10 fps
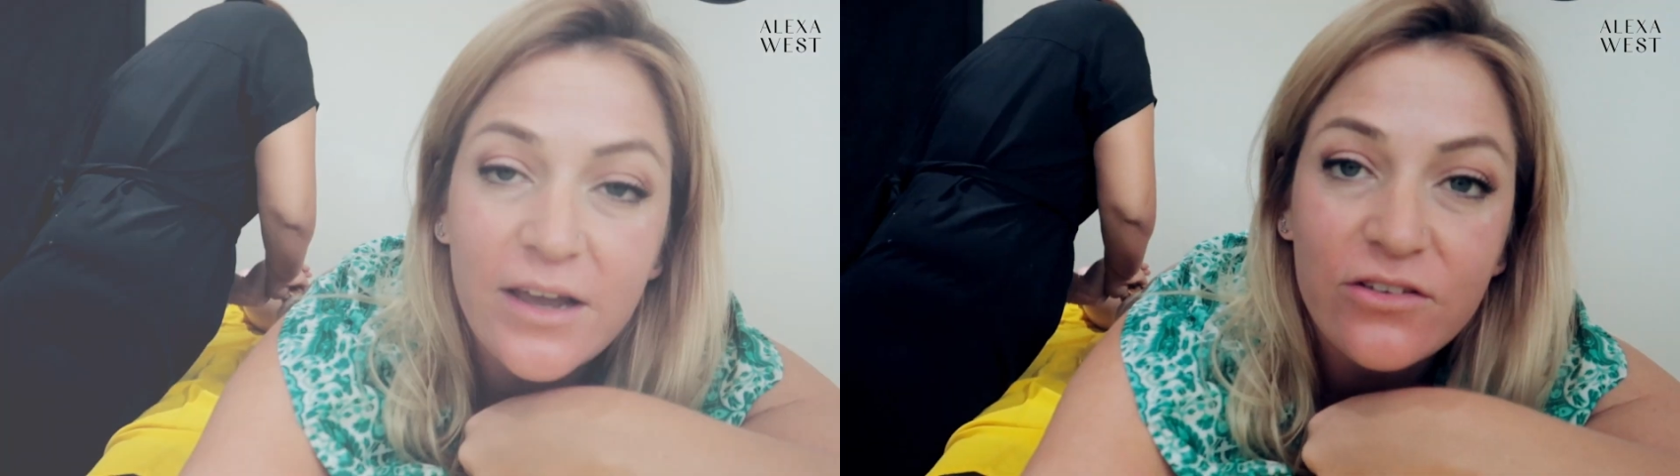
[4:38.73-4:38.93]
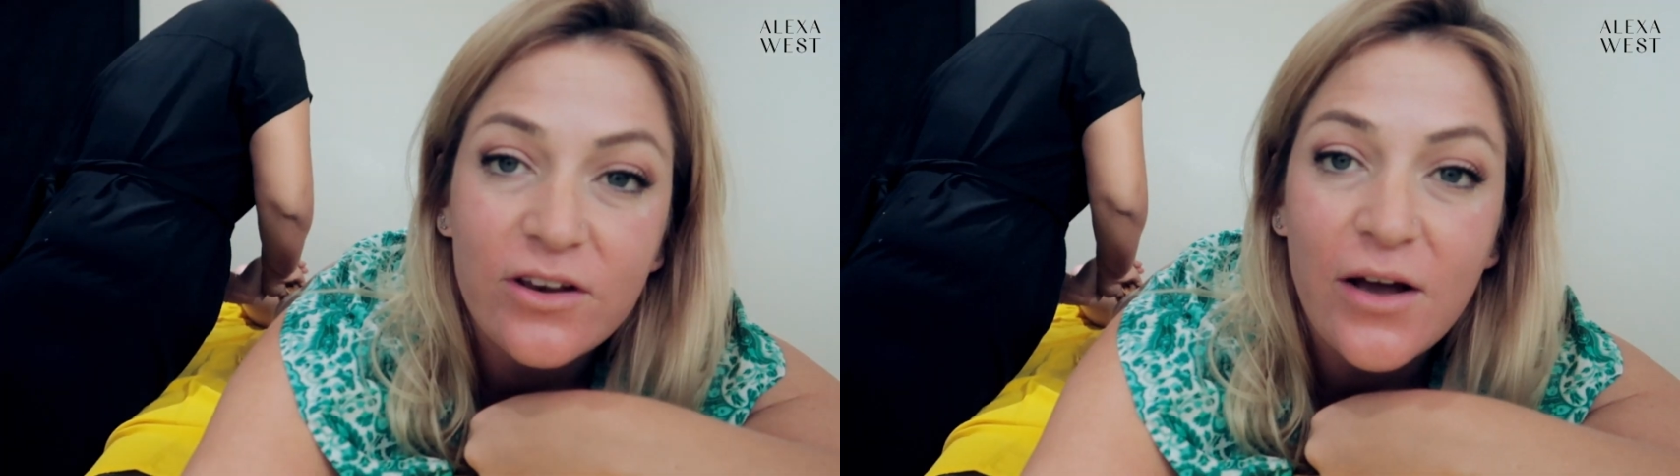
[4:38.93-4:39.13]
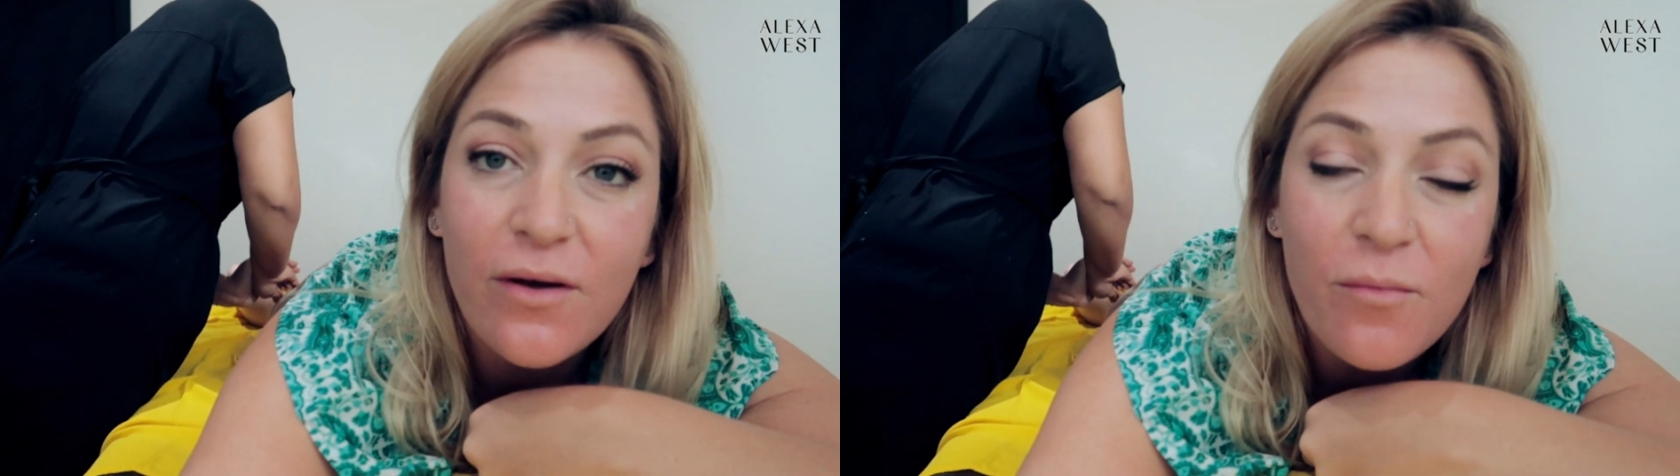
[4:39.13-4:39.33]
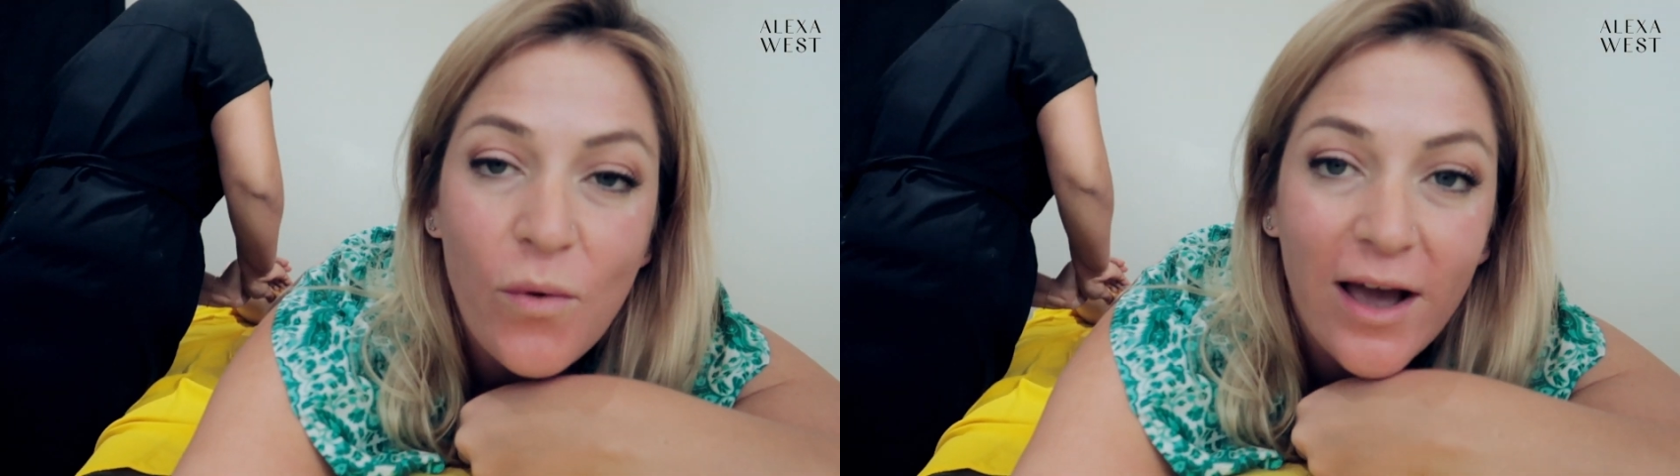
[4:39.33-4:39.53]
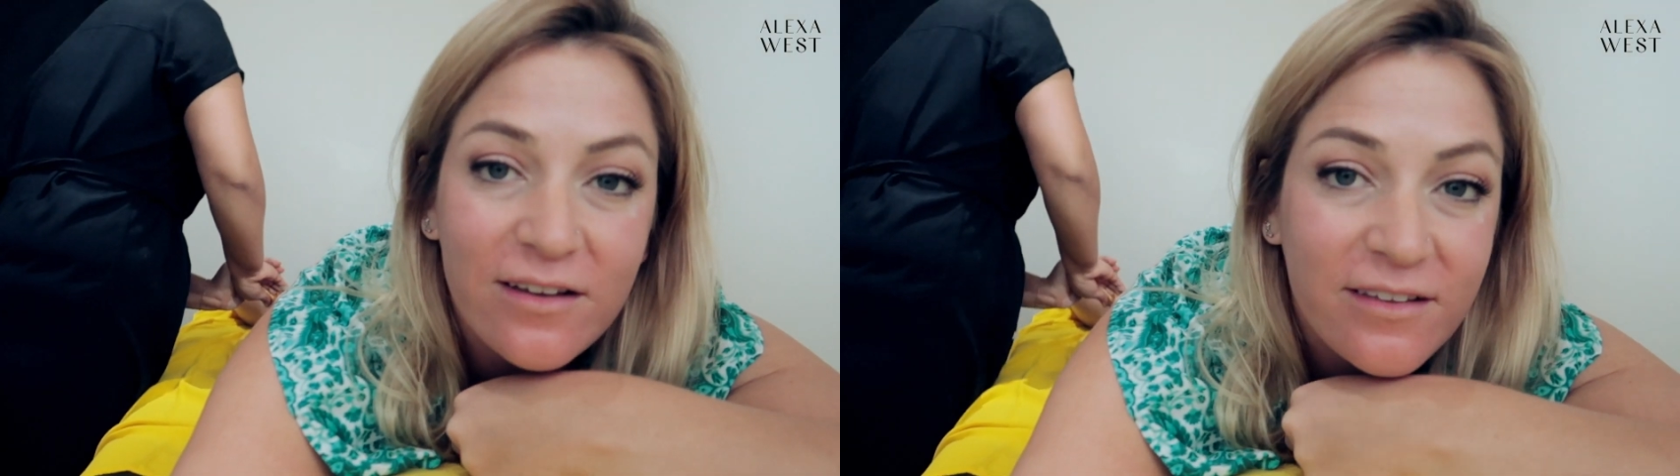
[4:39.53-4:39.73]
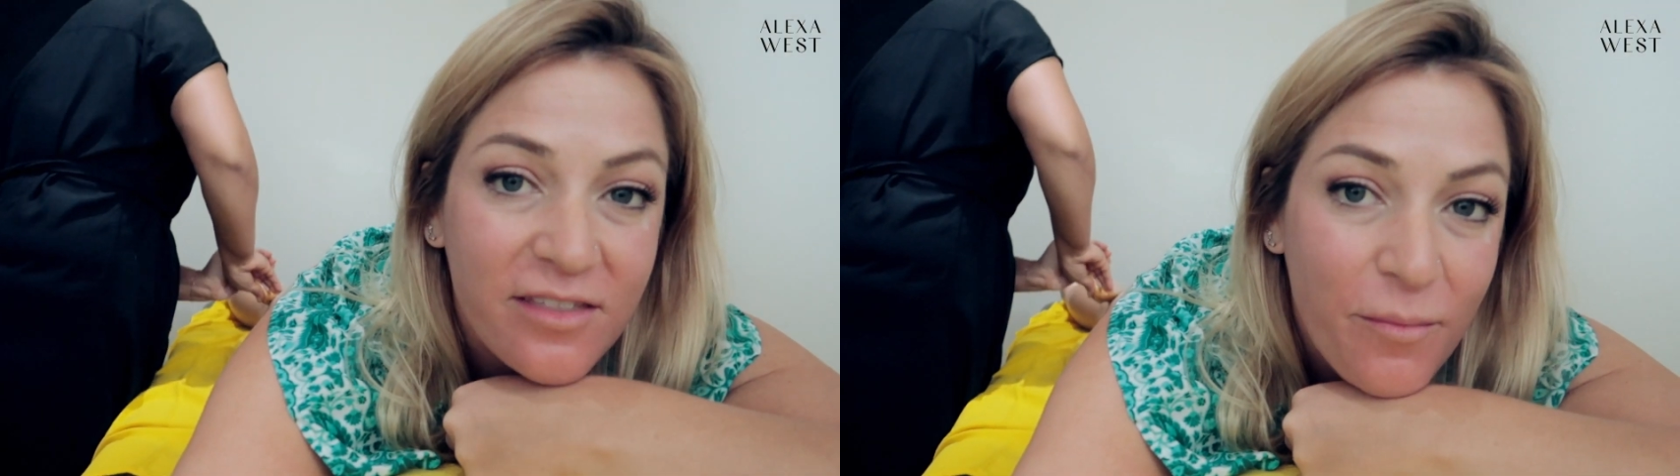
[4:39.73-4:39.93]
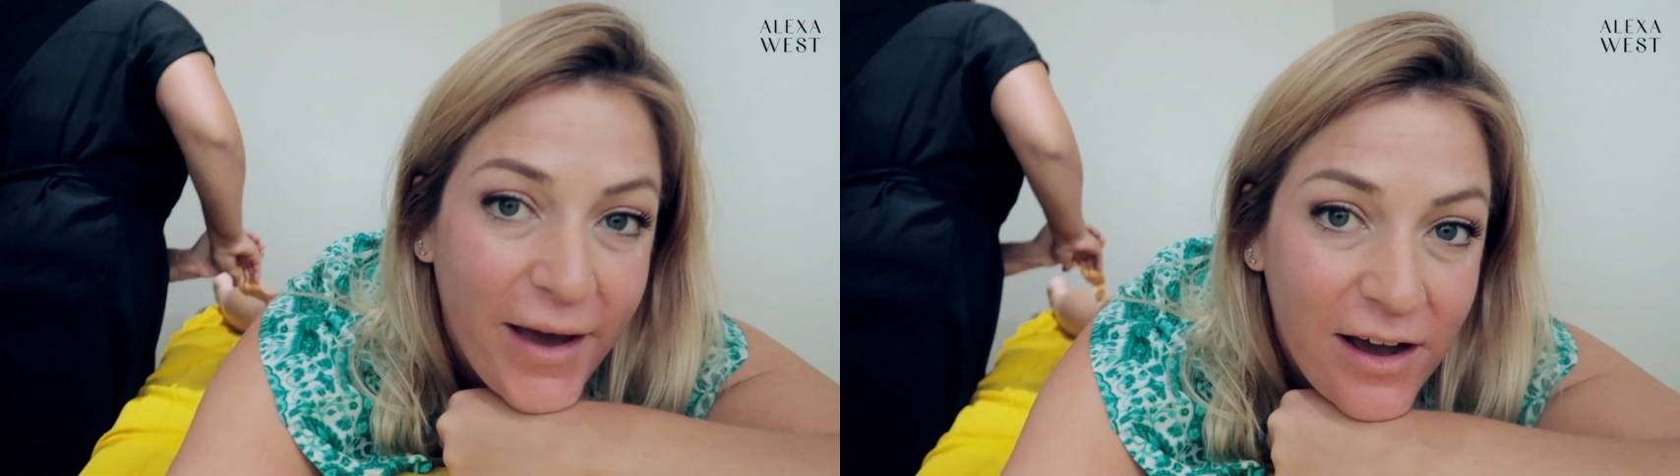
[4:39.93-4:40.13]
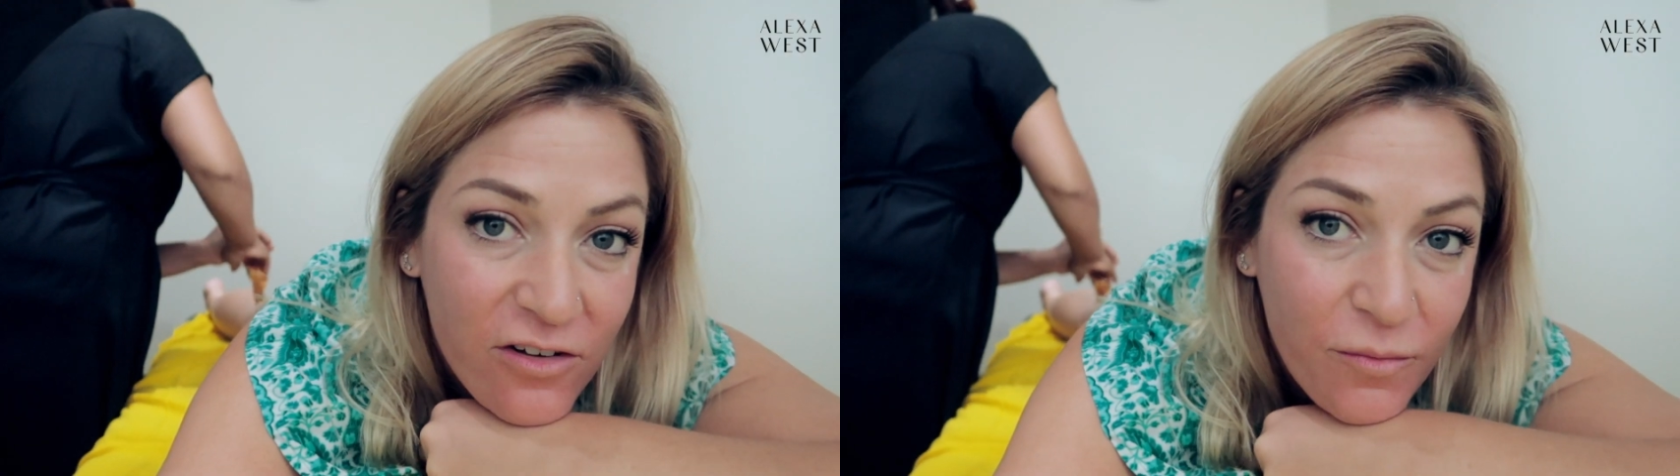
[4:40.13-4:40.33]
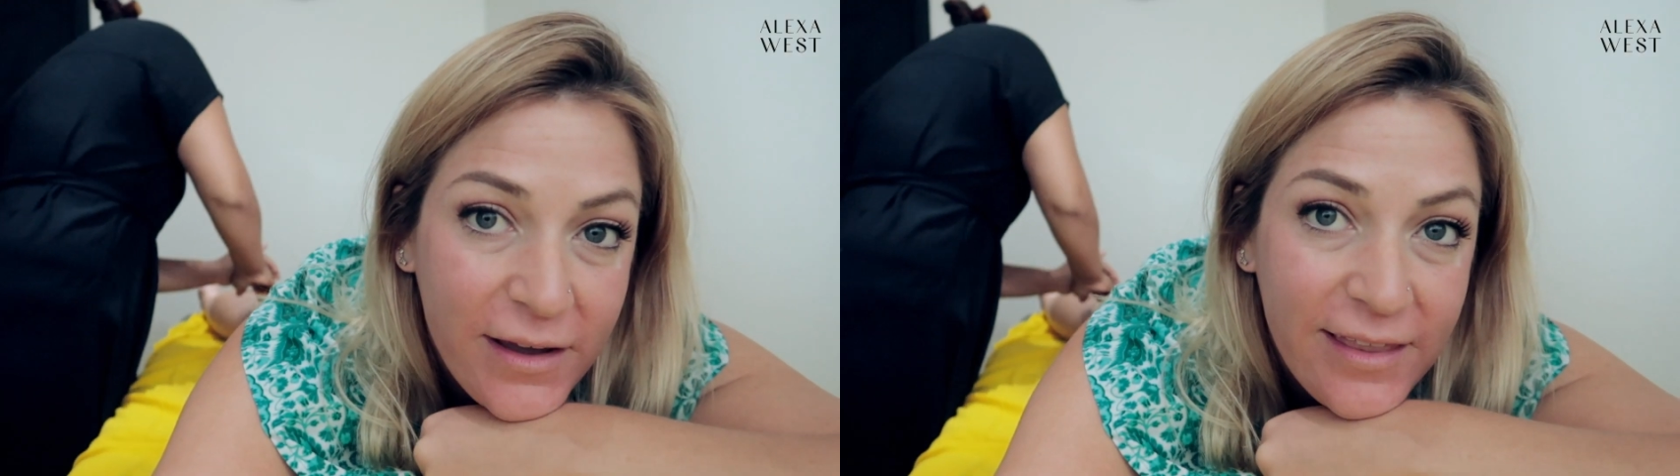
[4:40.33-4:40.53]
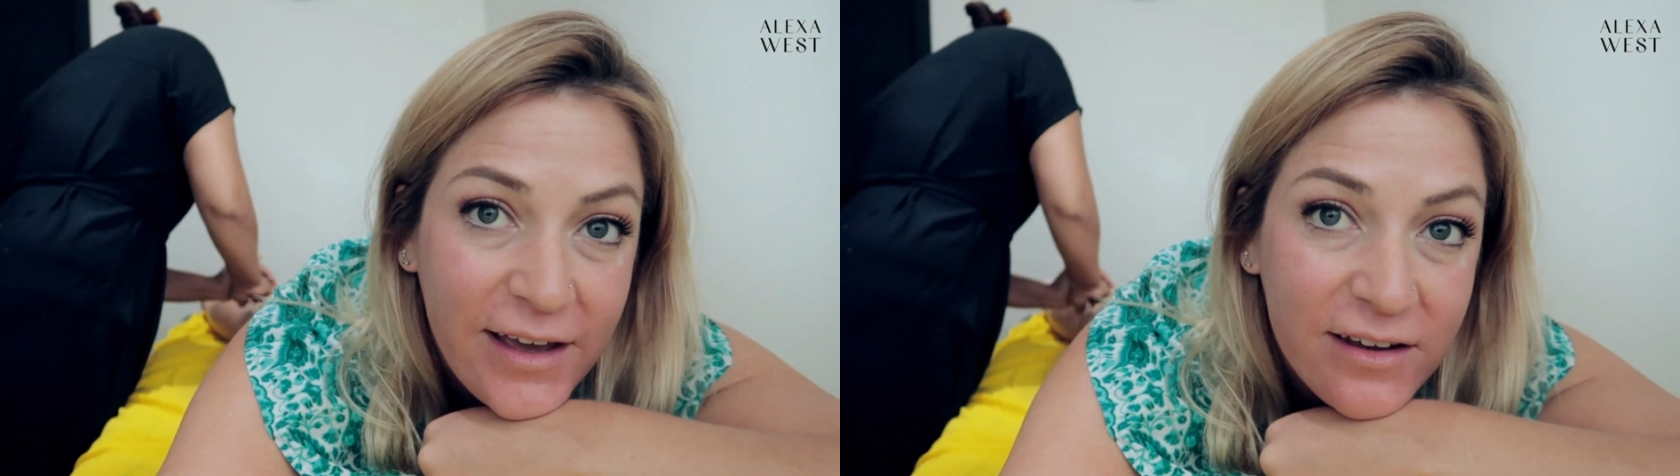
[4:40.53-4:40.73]
Okay, so now I'm waxing the back of
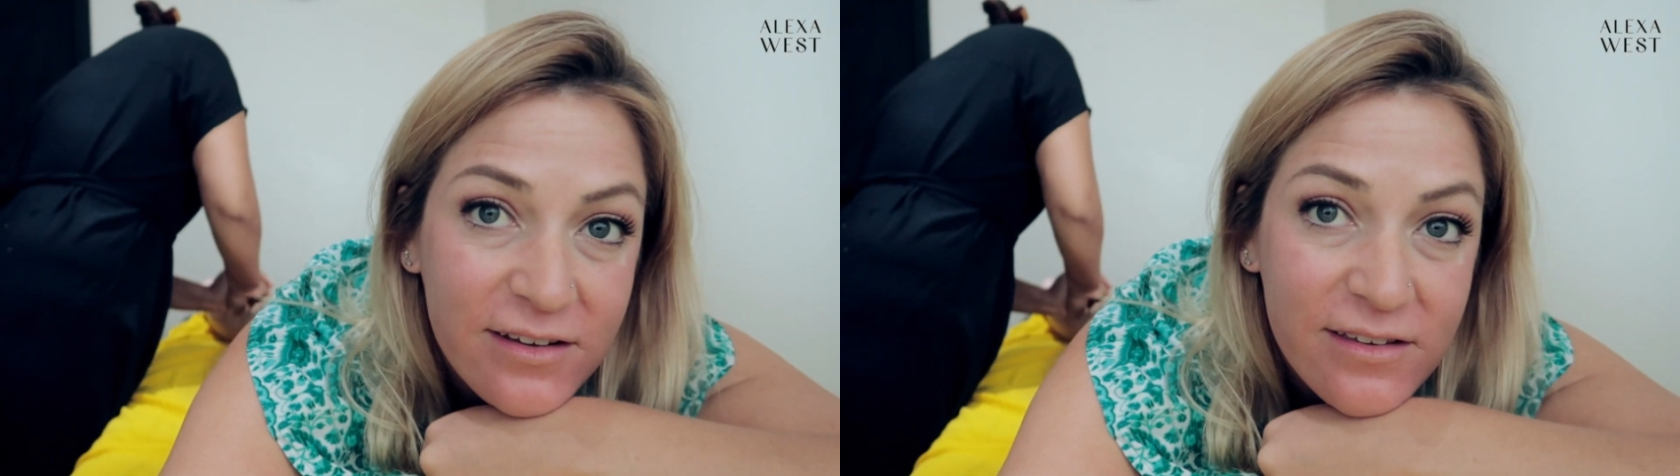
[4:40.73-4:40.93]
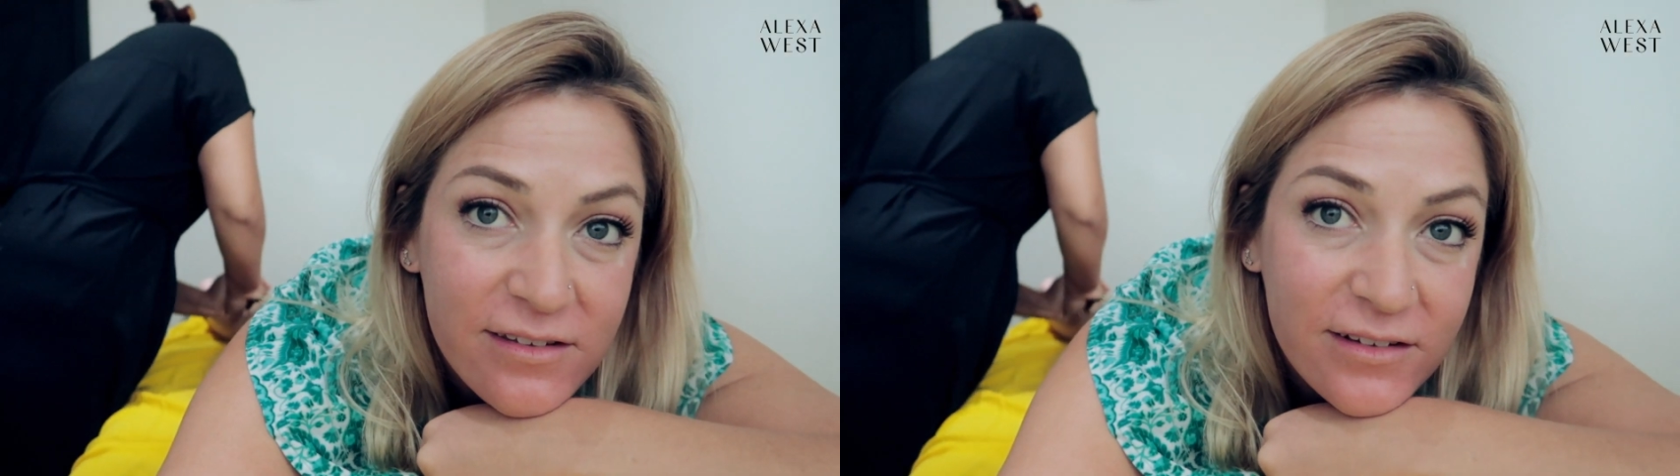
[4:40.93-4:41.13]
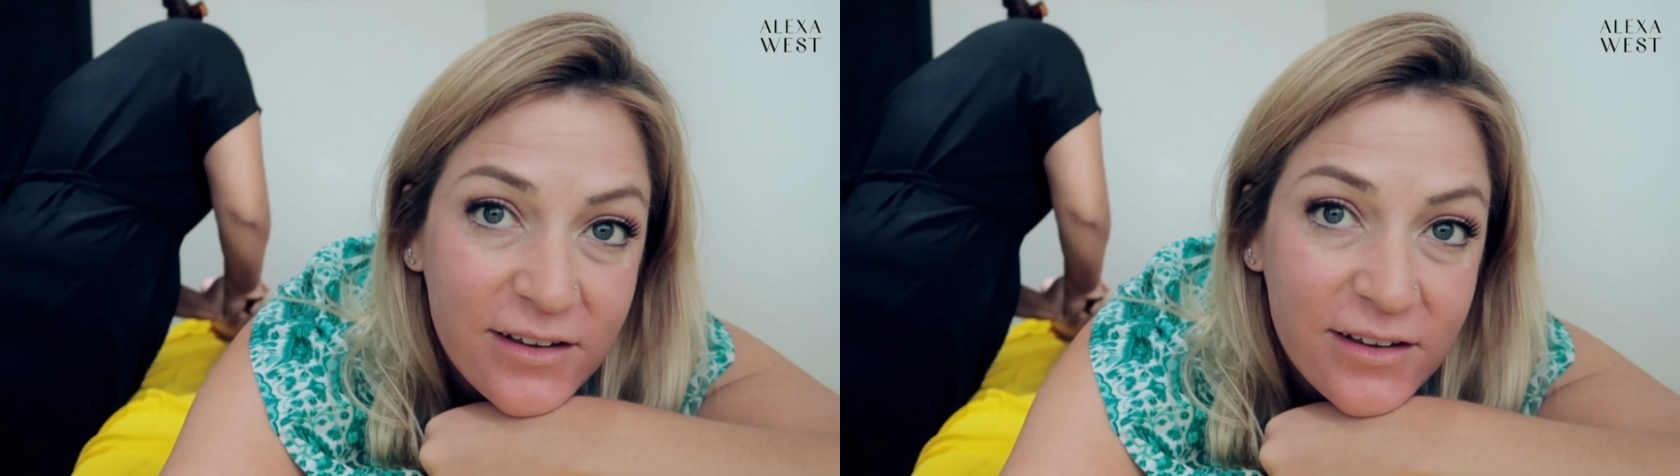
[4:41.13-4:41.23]
my legs.